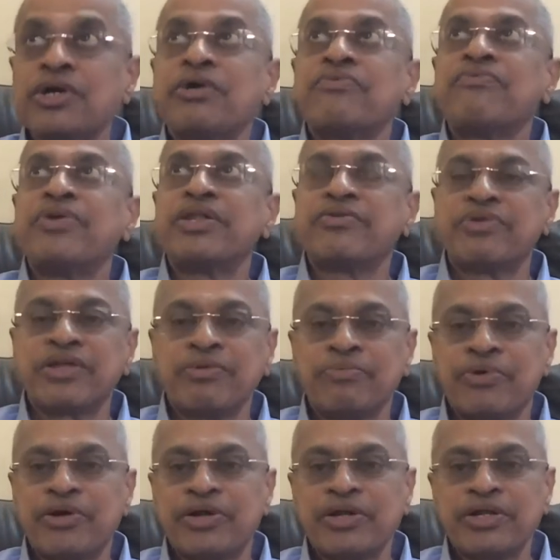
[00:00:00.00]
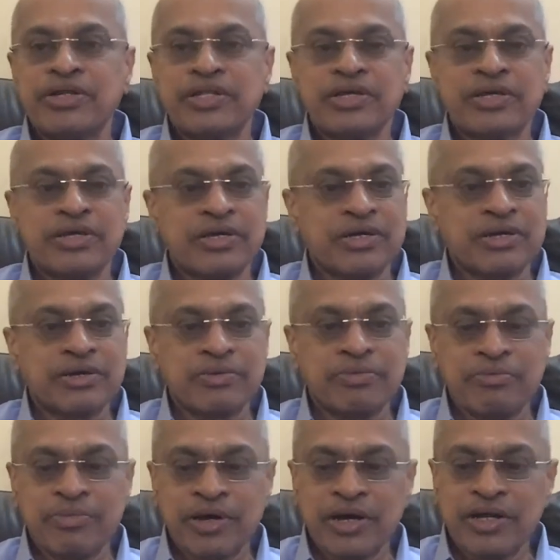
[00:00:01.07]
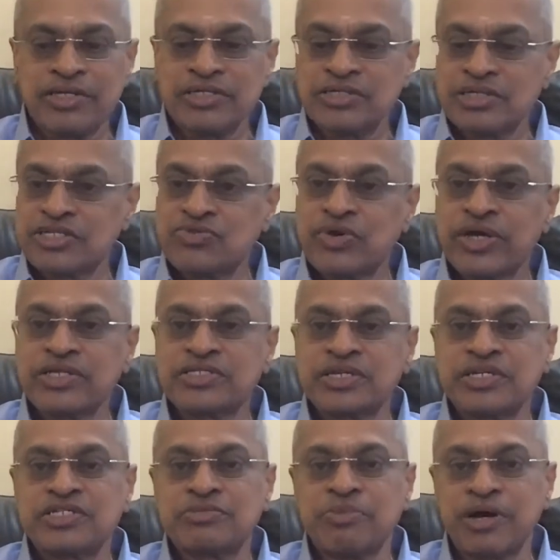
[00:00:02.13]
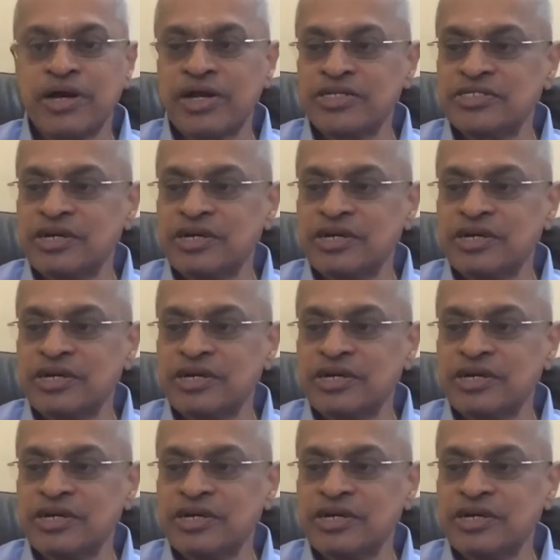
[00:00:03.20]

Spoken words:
very, very important. That's why I say it's Maharaja.